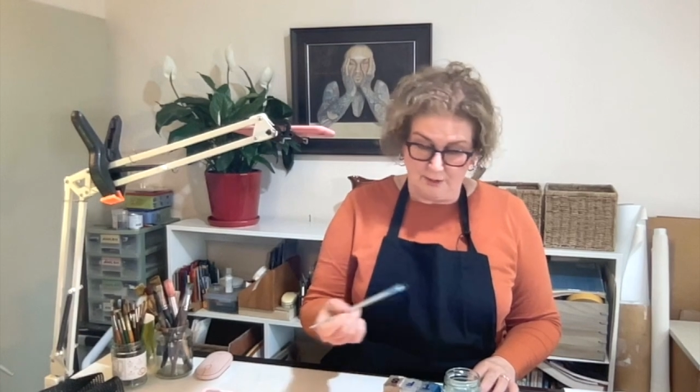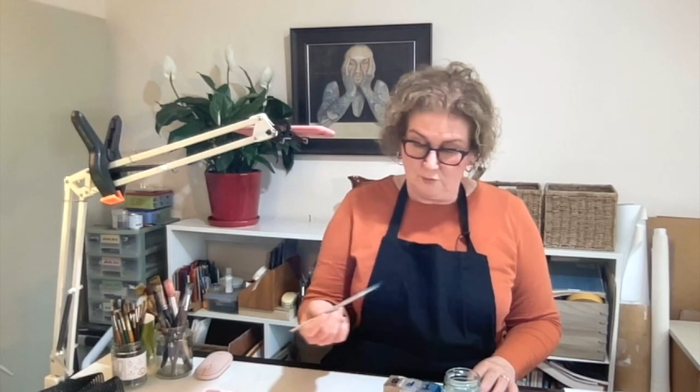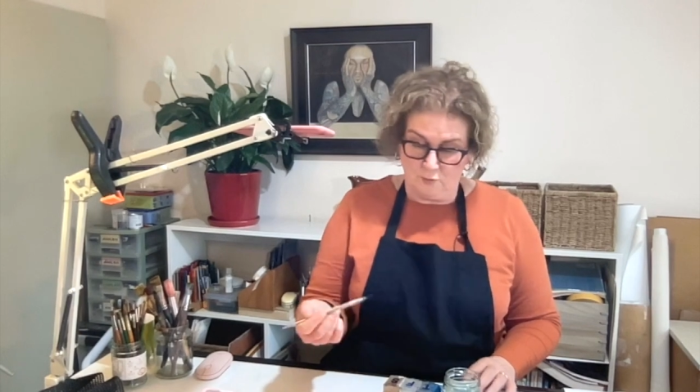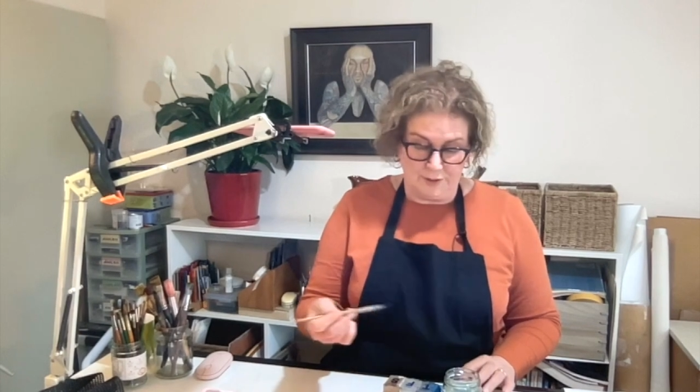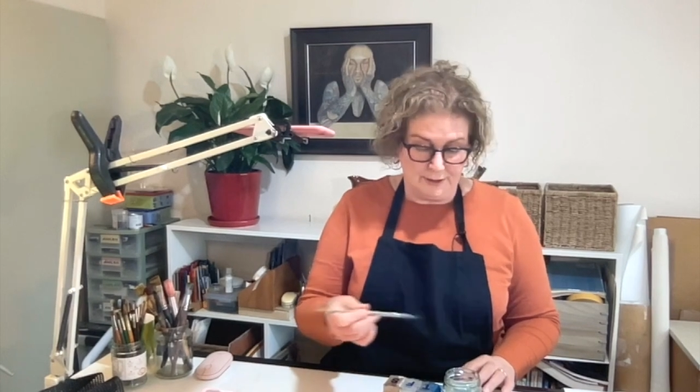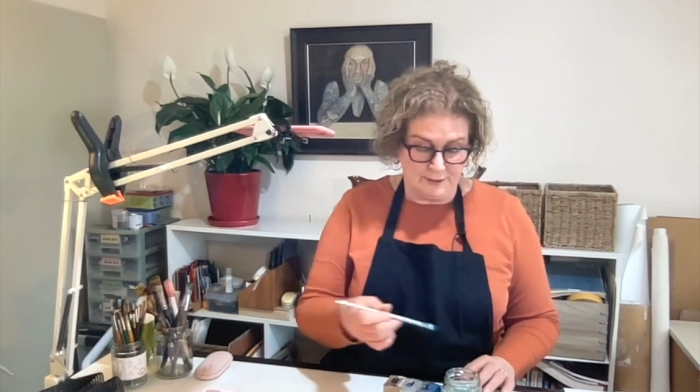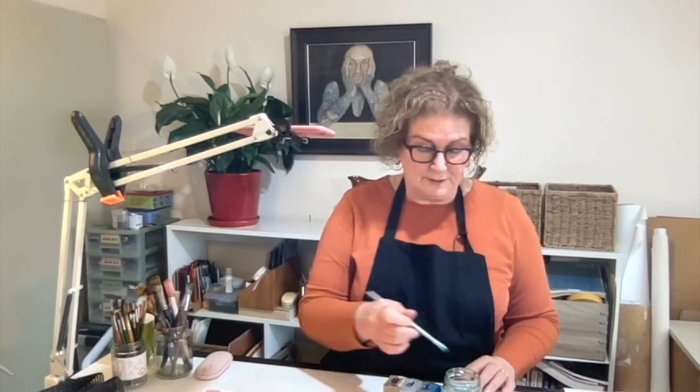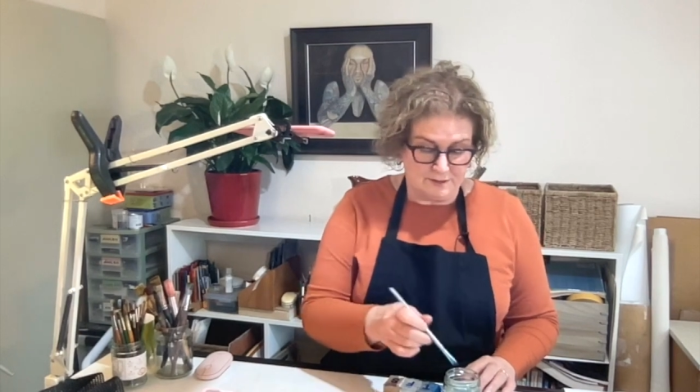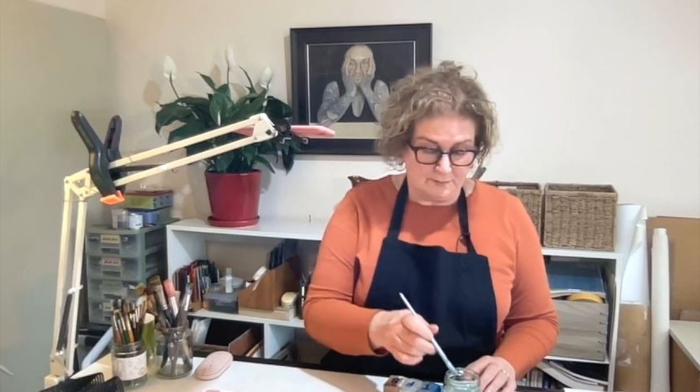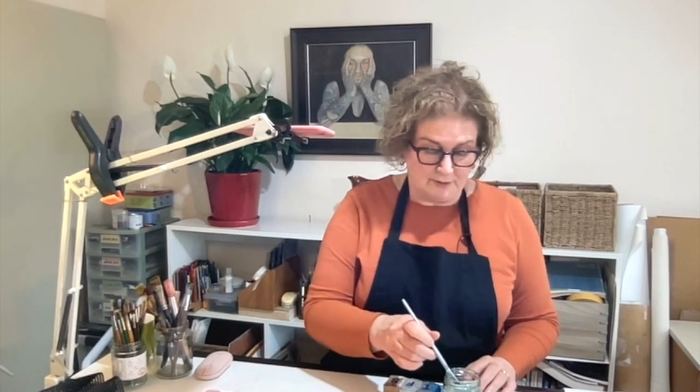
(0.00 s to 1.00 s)
wanting this
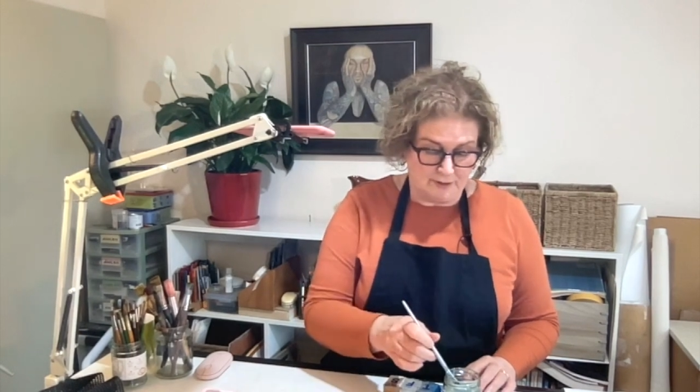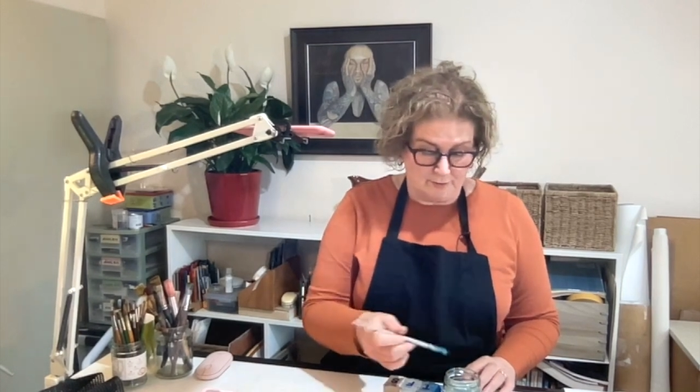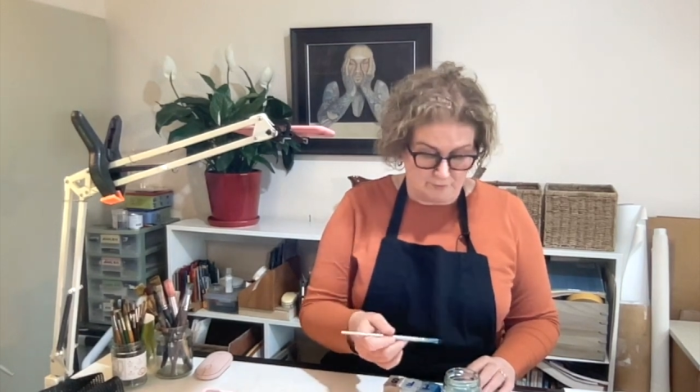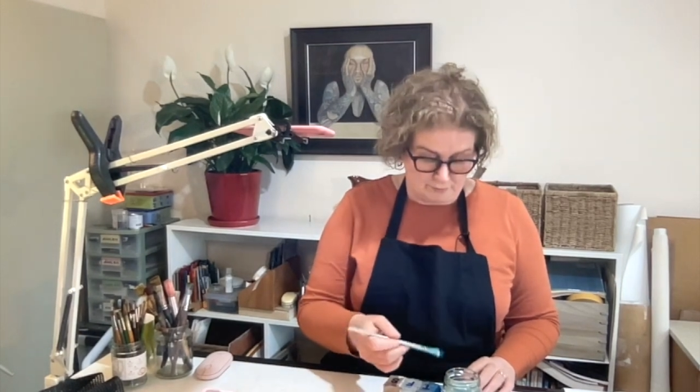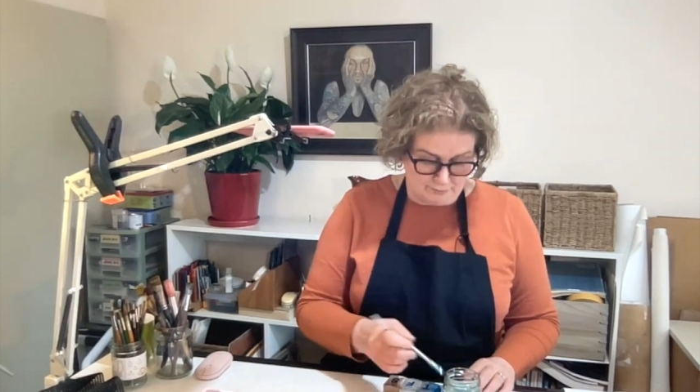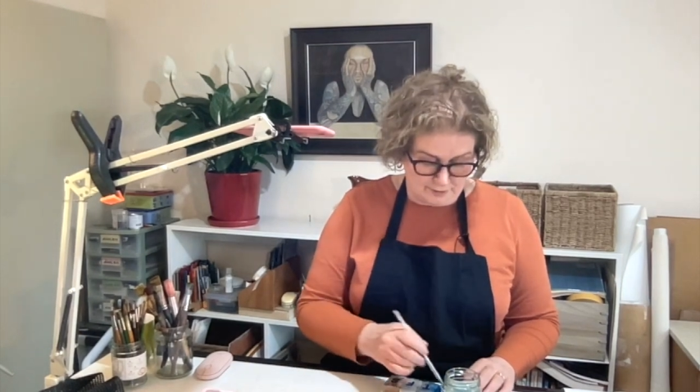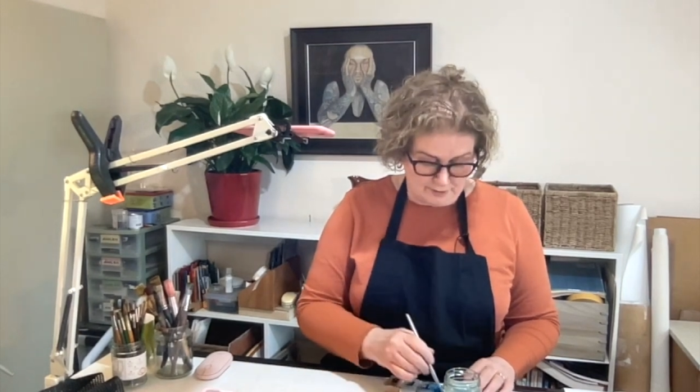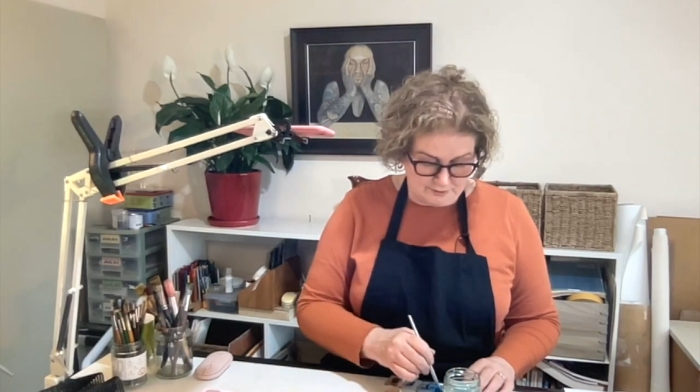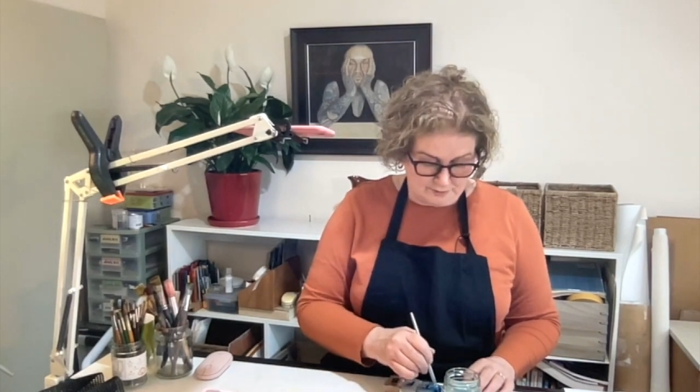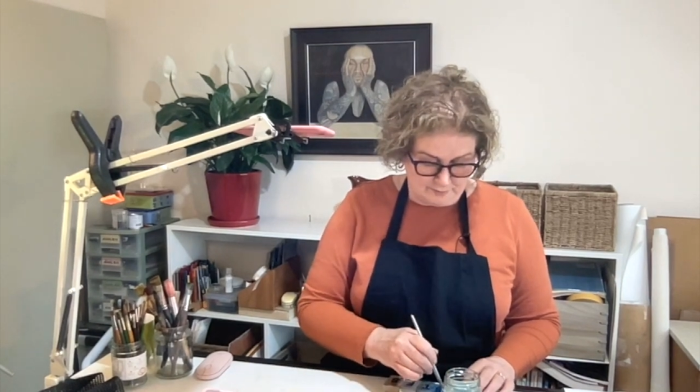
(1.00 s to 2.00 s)
to be
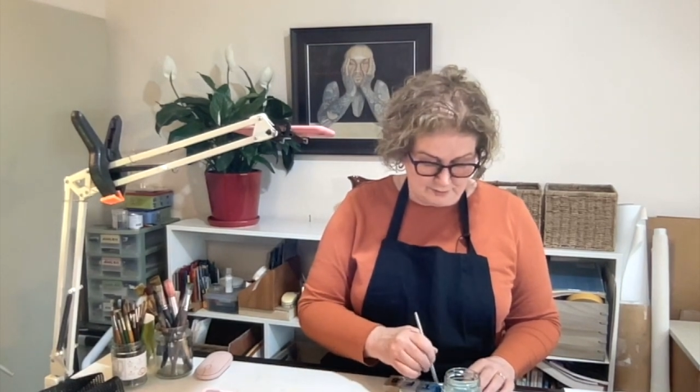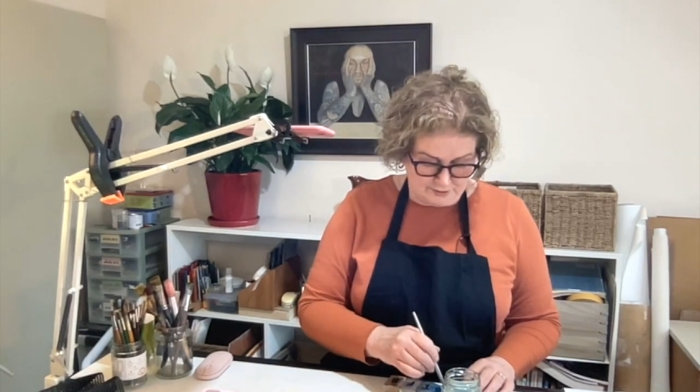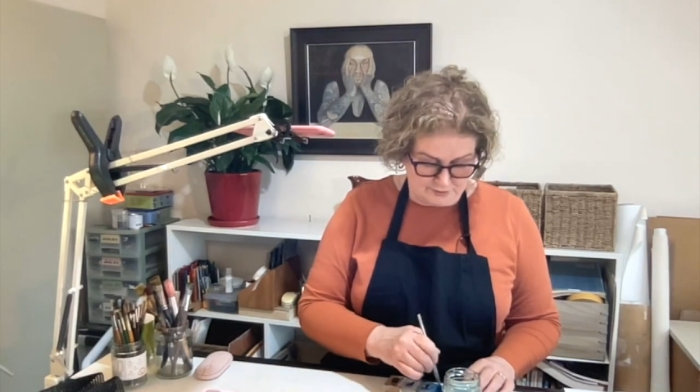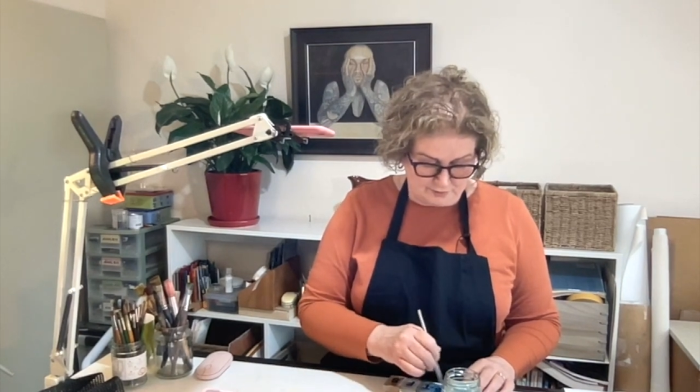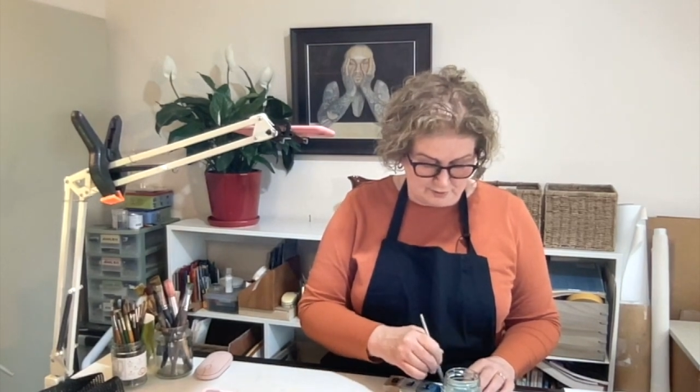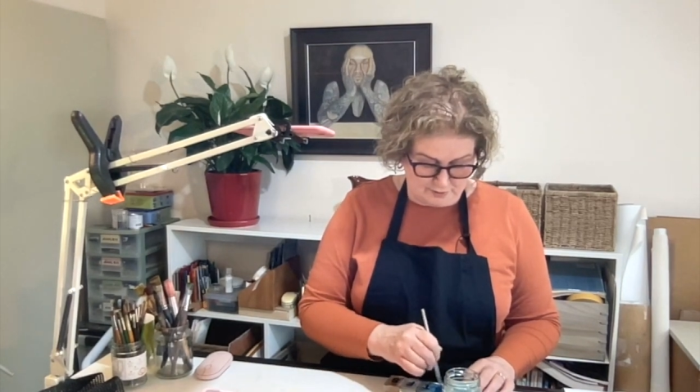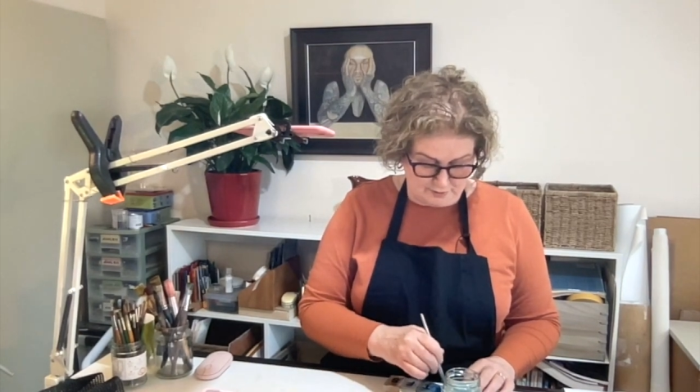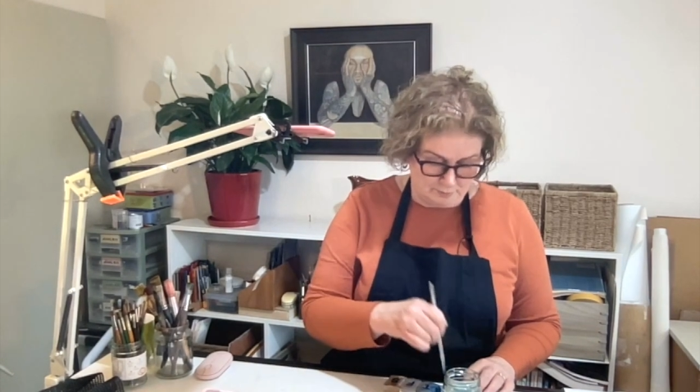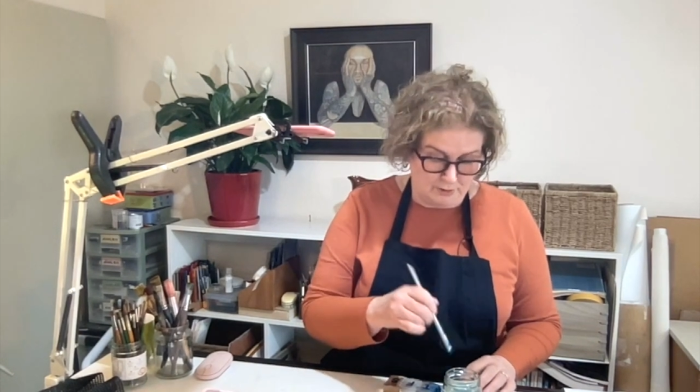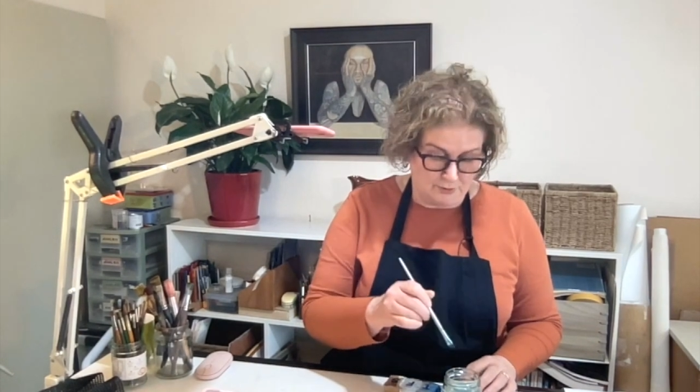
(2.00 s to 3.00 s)
reasonably strong
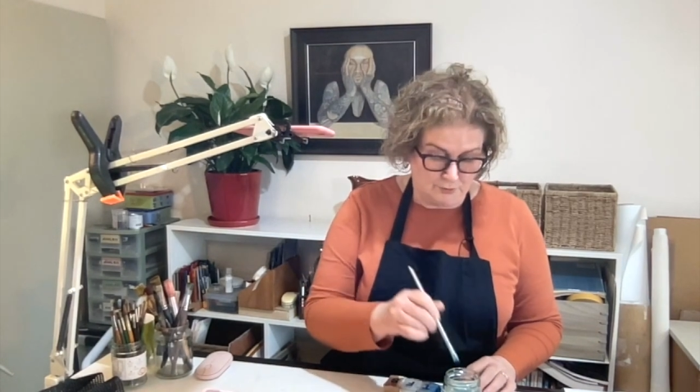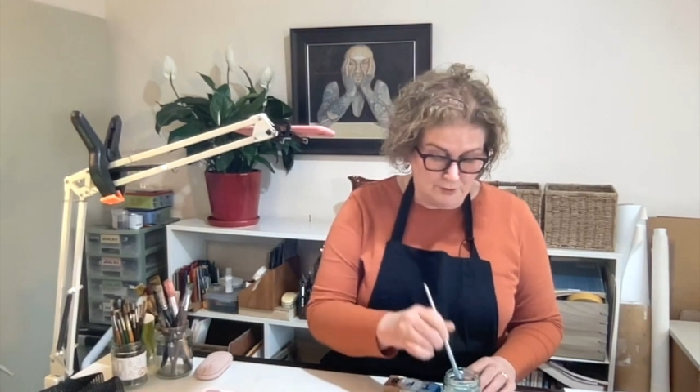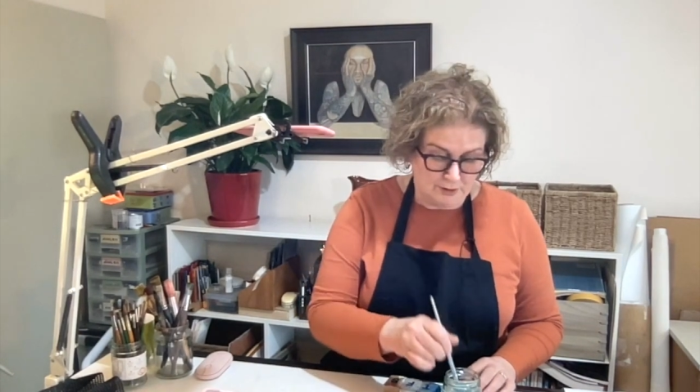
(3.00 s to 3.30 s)
blue.